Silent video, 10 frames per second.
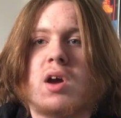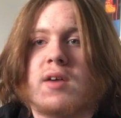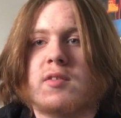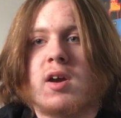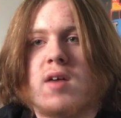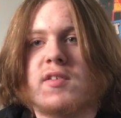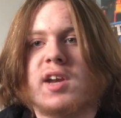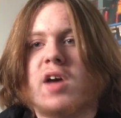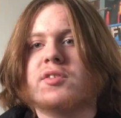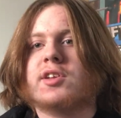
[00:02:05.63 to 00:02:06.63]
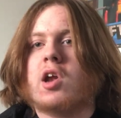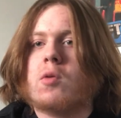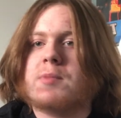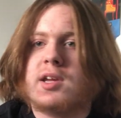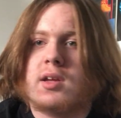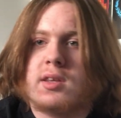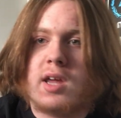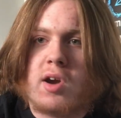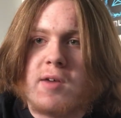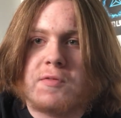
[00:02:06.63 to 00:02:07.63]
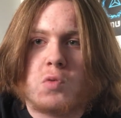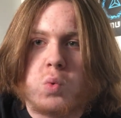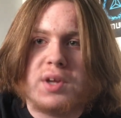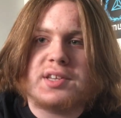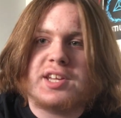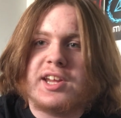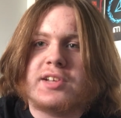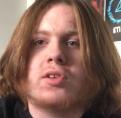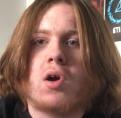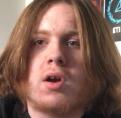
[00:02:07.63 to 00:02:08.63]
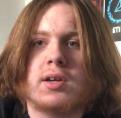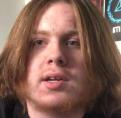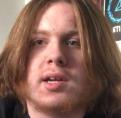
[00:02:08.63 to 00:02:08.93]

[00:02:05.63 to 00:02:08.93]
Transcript: I've announced that I've quit TikTok.